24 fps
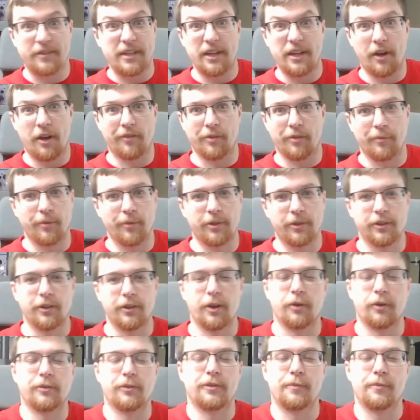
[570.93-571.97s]
of them, you
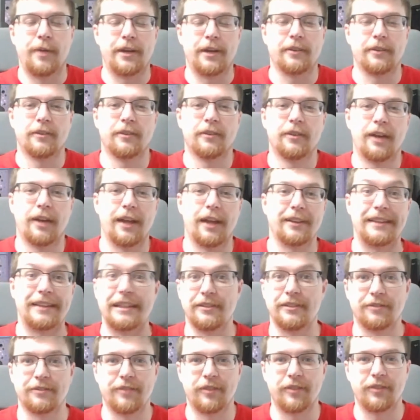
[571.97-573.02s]
know, to make at
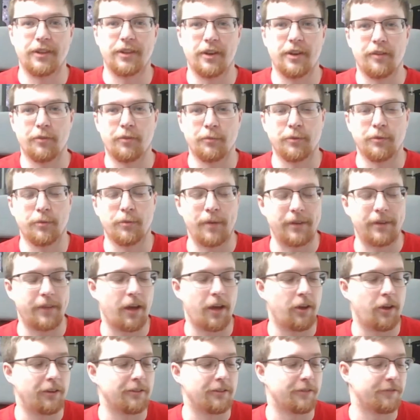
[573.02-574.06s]
least 15 of them to make that
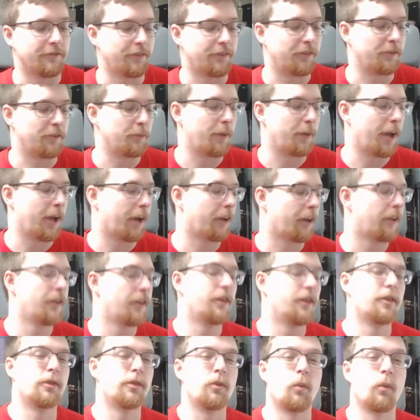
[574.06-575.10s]
150 back.
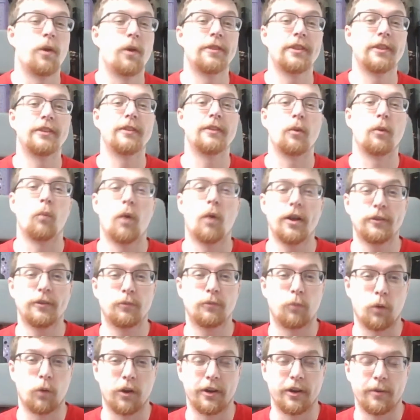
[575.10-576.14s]
The one thing that was
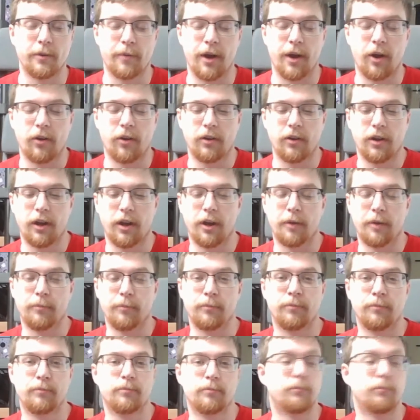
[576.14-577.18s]
worried about
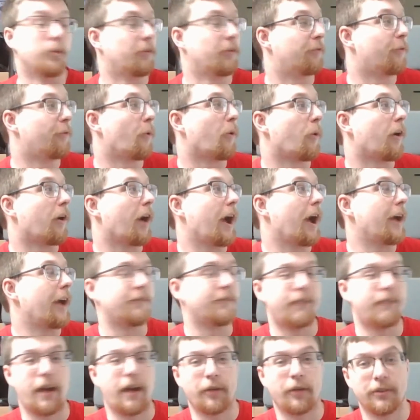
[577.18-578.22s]
before I
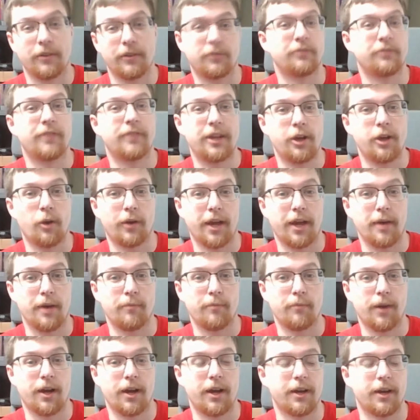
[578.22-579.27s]
found this video game
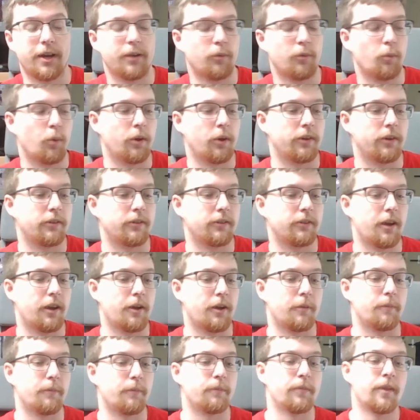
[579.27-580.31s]
buy was
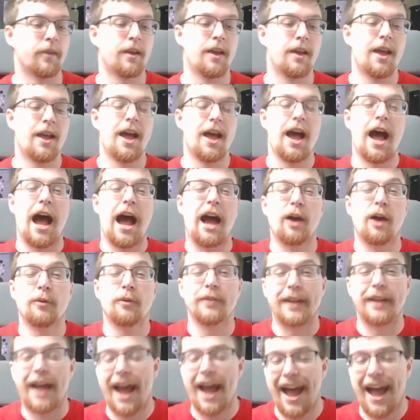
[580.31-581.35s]
I
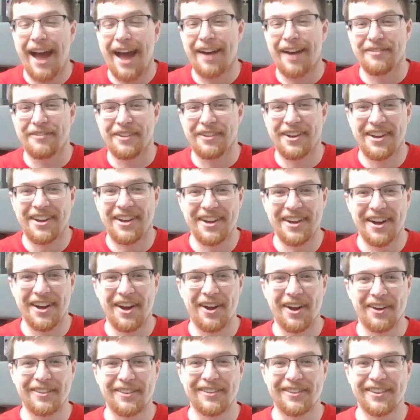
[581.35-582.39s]
only have
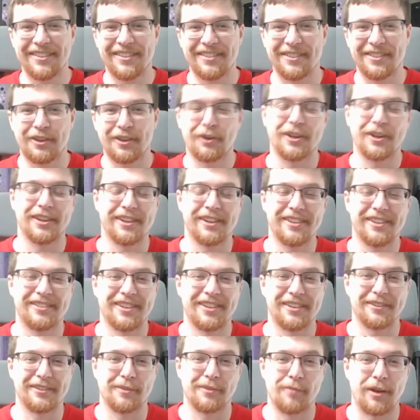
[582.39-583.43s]
130
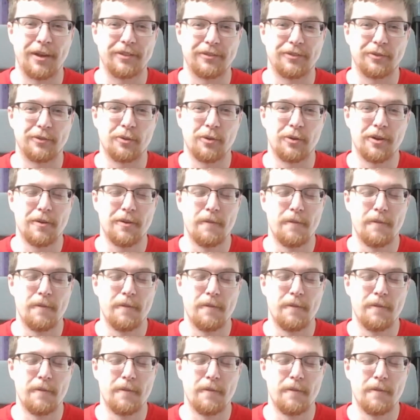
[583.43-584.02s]
listings in my store.